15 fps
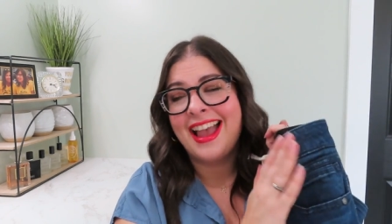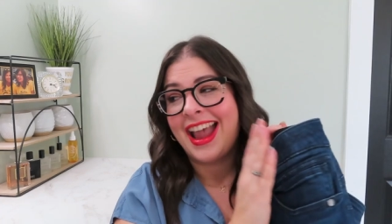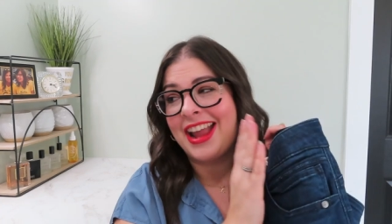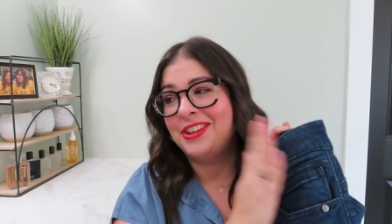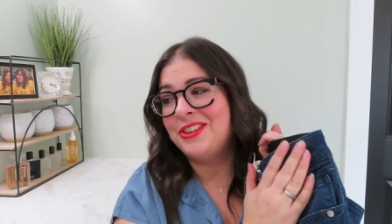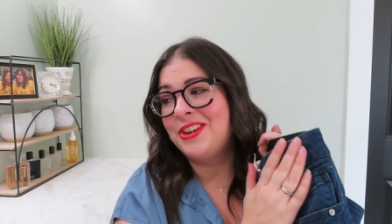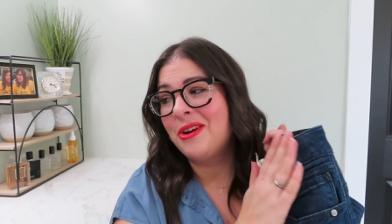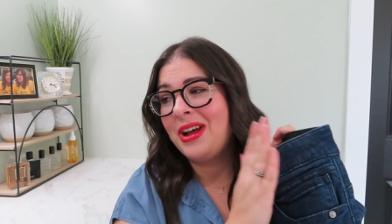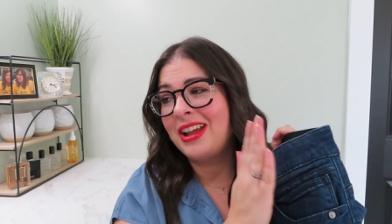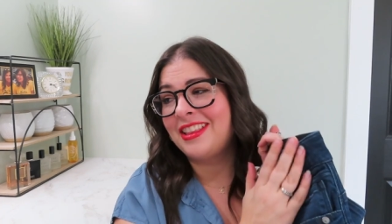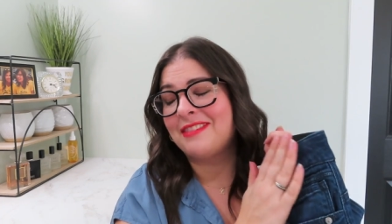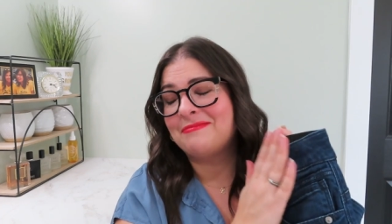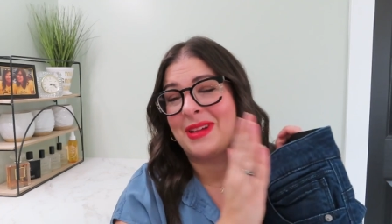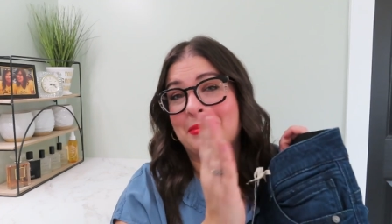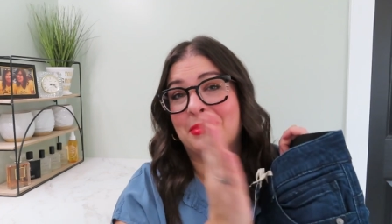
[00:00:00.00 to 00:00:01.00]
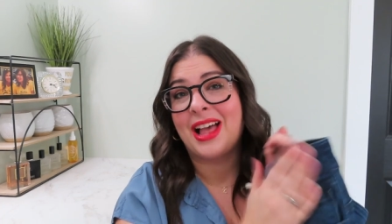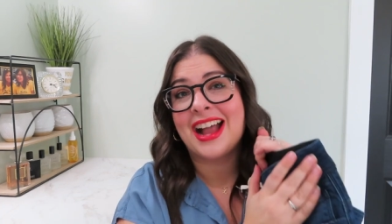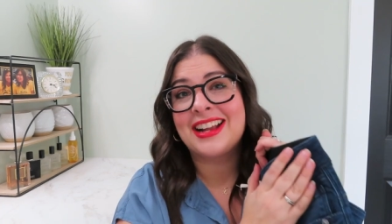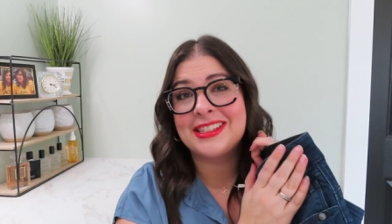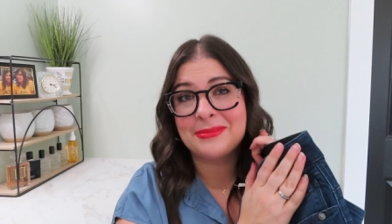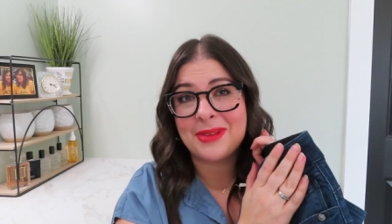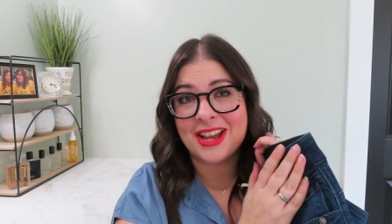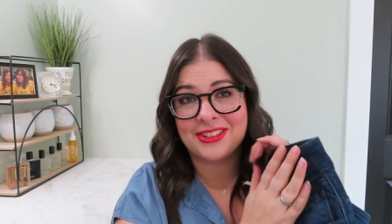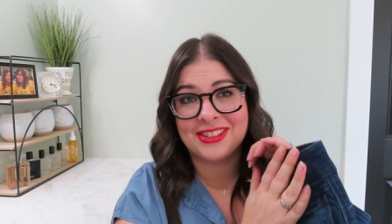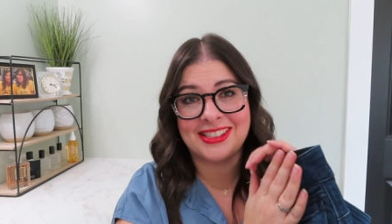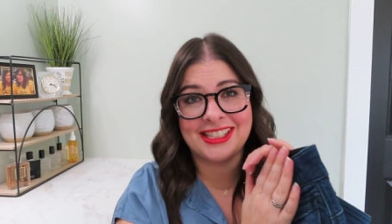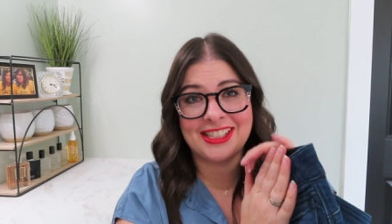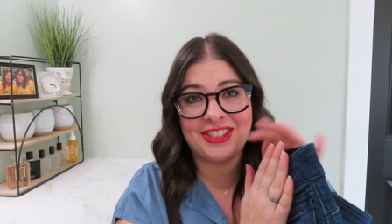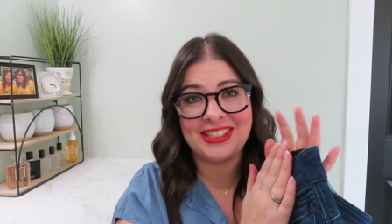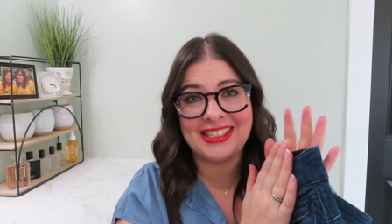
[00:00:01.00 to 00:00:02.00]
And you know I love my black
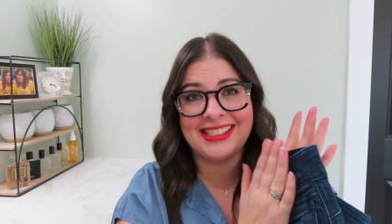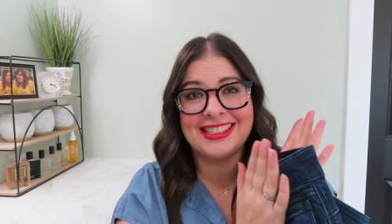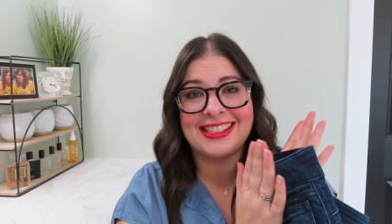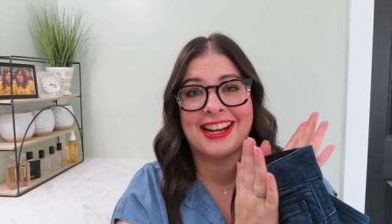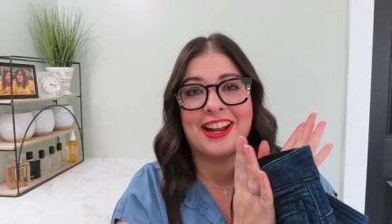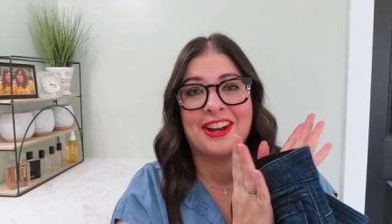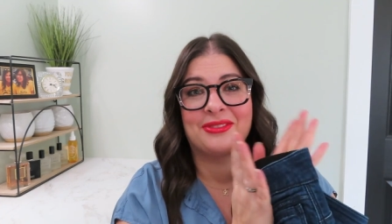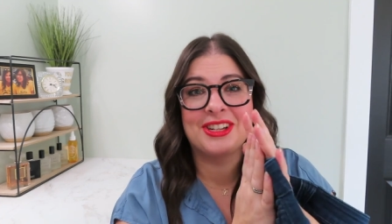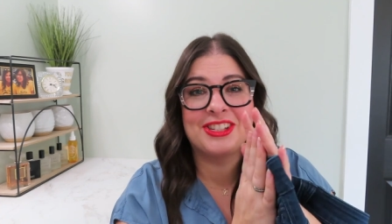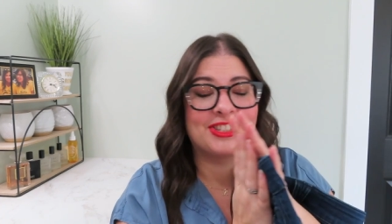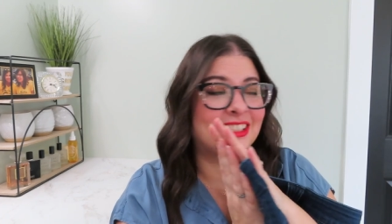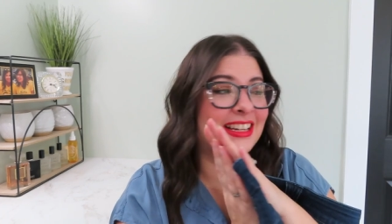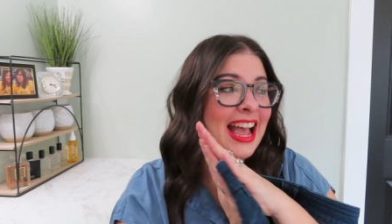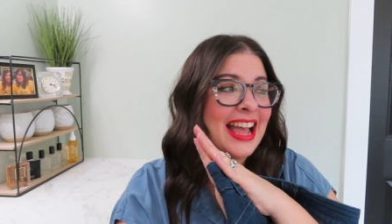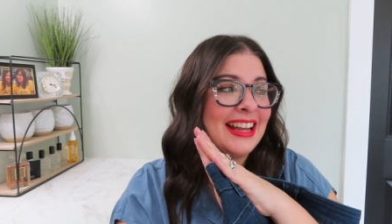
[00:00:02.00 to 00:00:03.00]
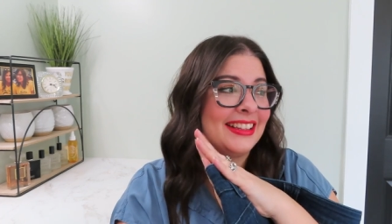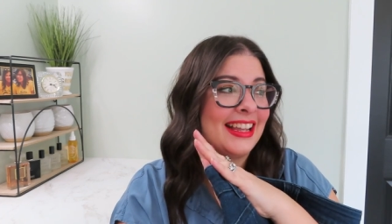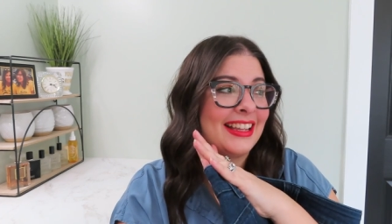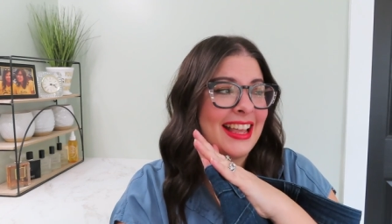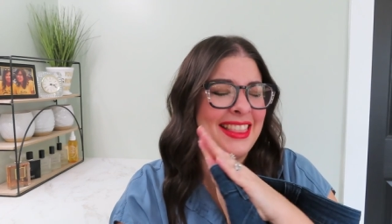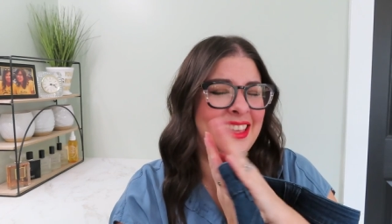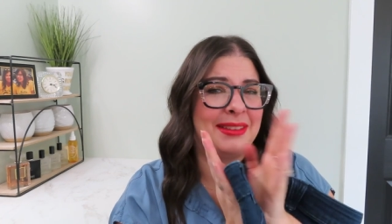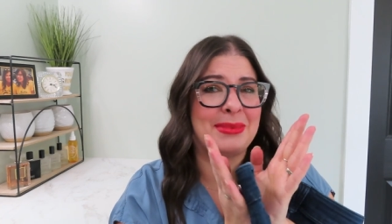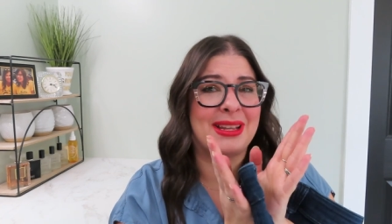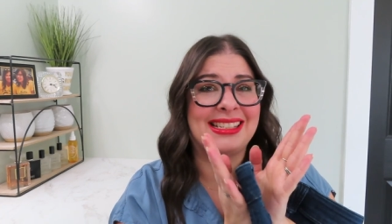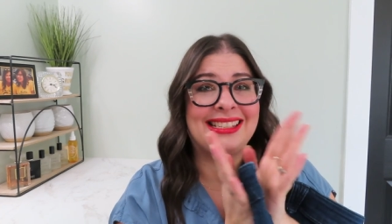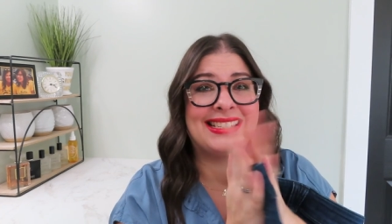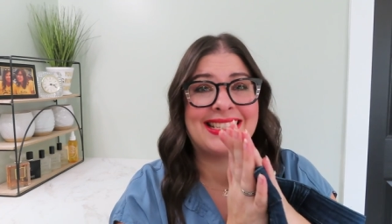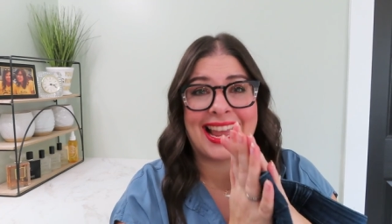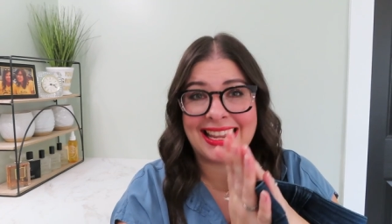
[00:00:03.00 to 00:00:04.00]
Democracy jeans that I originally got in like I think my
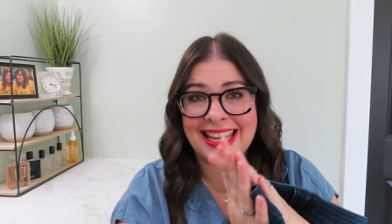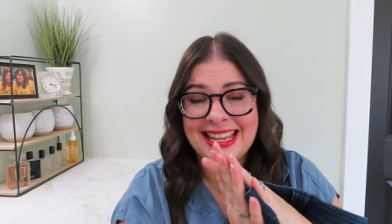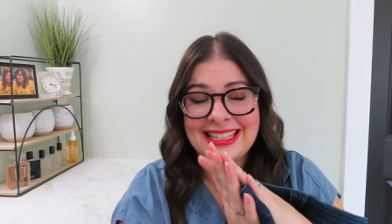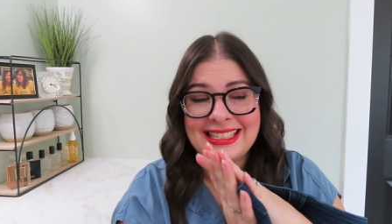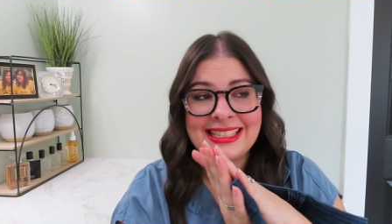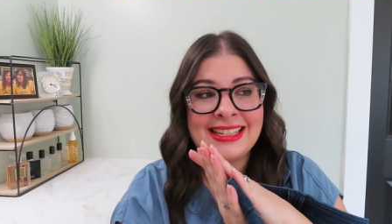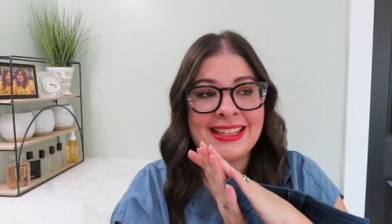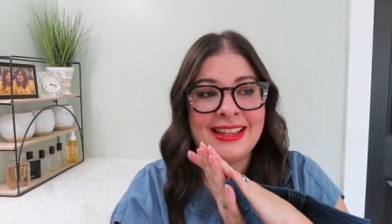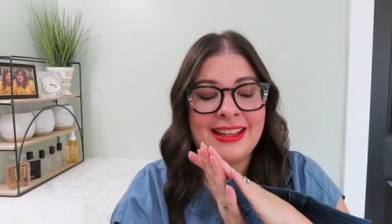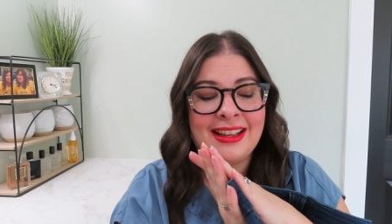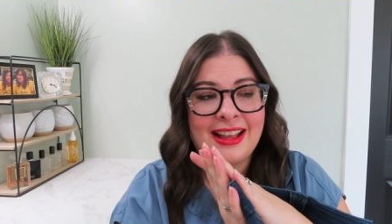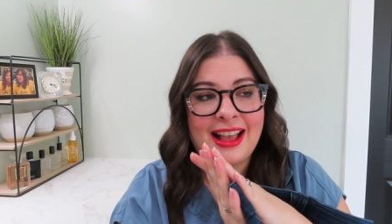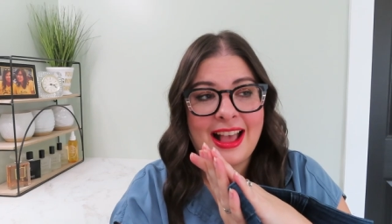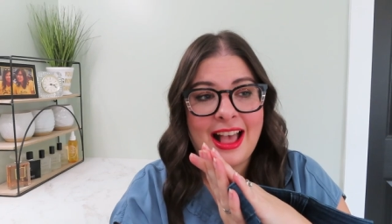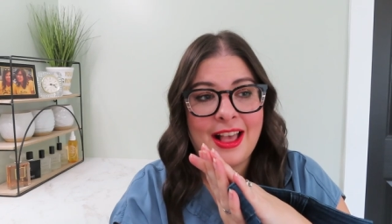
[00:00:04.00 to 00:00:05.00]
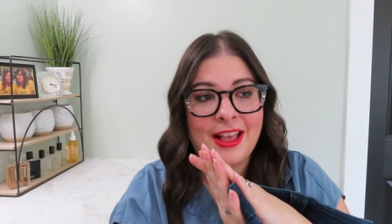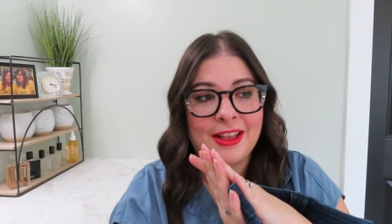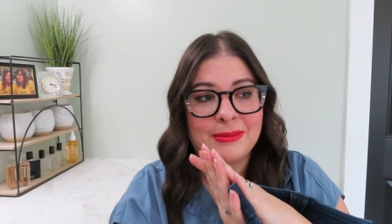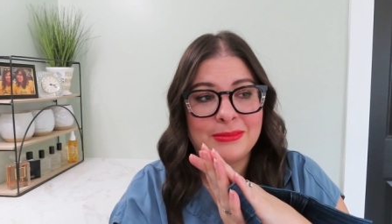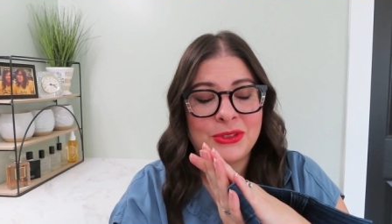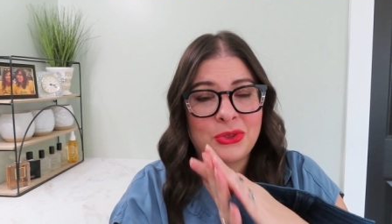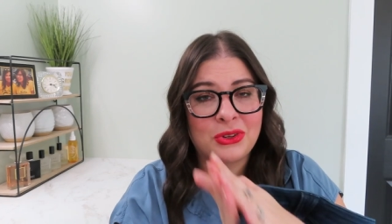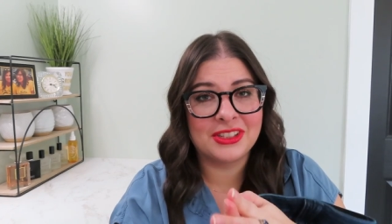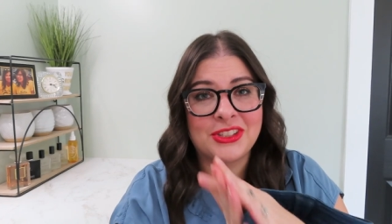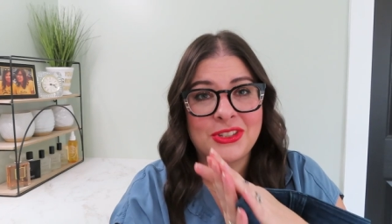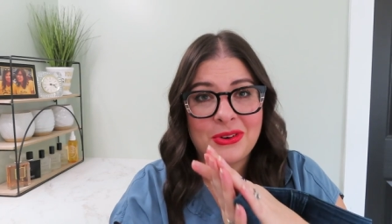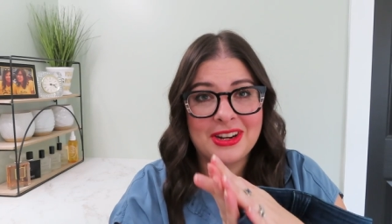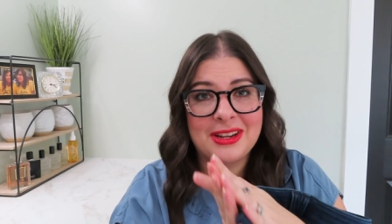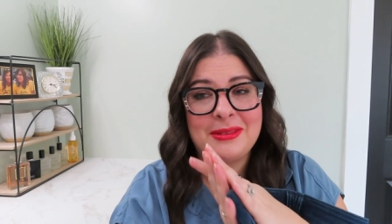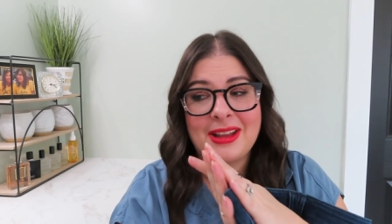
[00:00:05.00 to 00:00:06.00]
second short
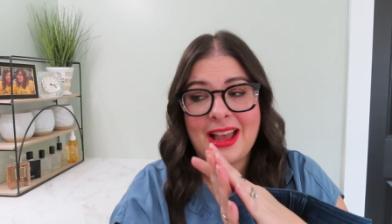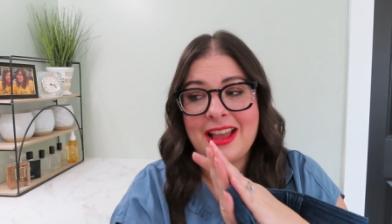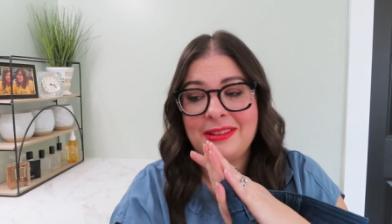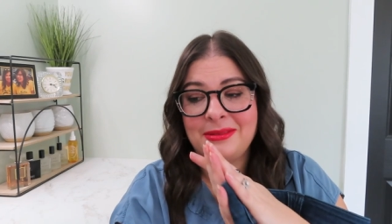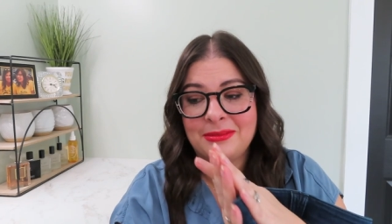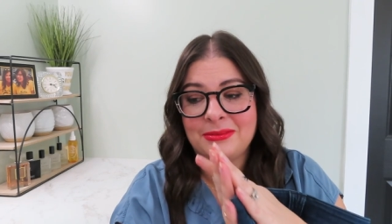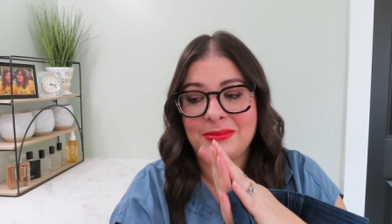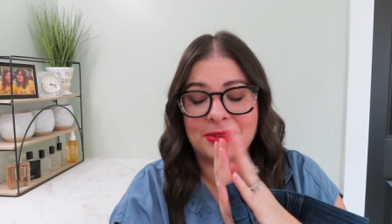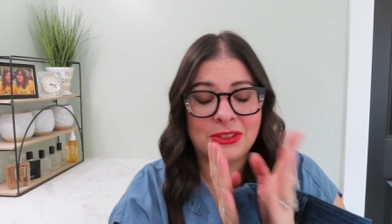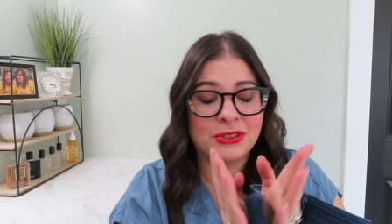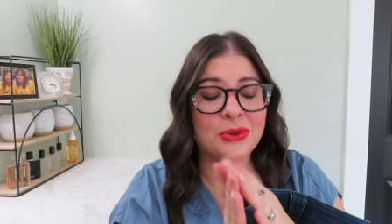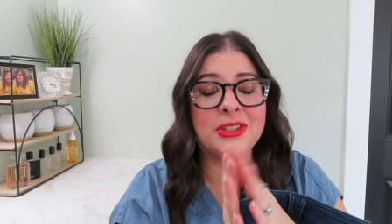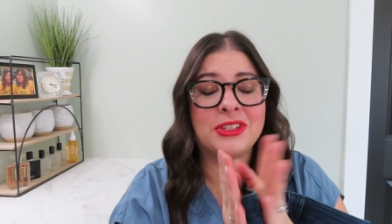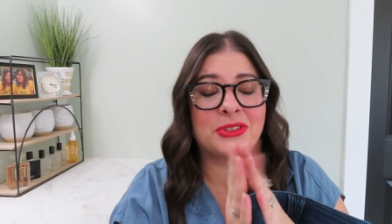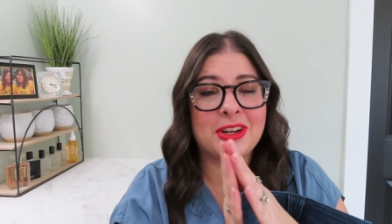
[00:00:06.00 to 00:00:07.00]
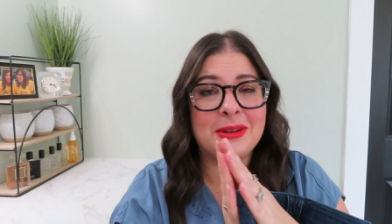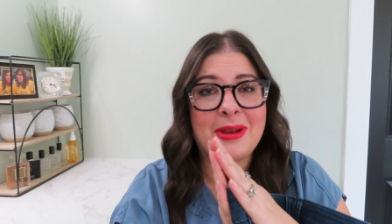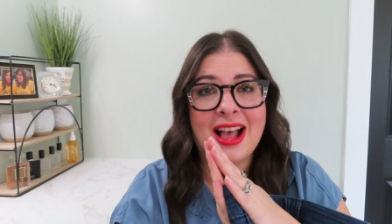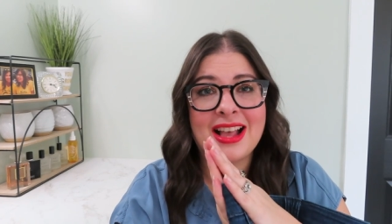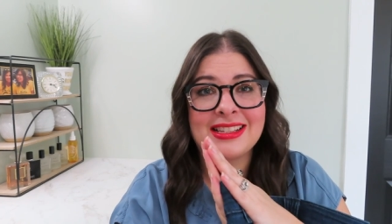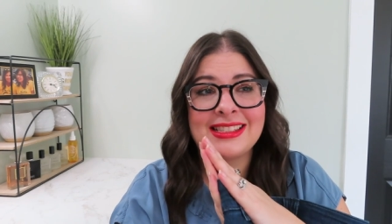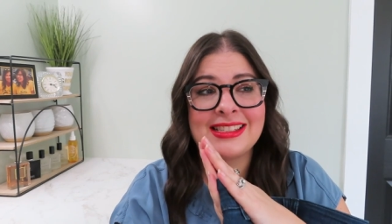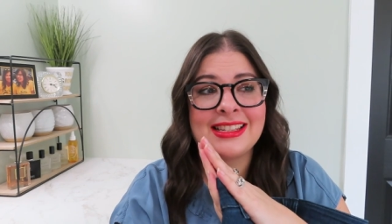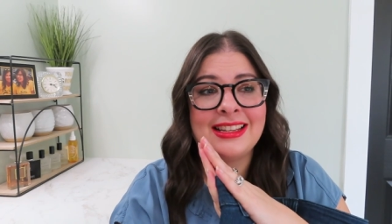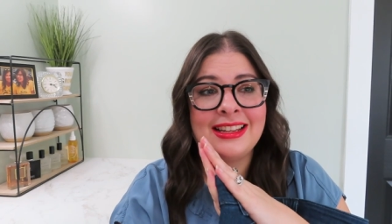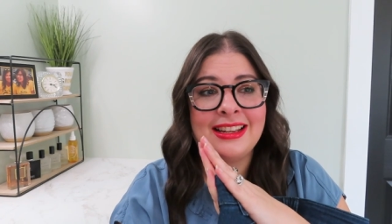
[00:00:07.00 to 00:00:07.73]
story box.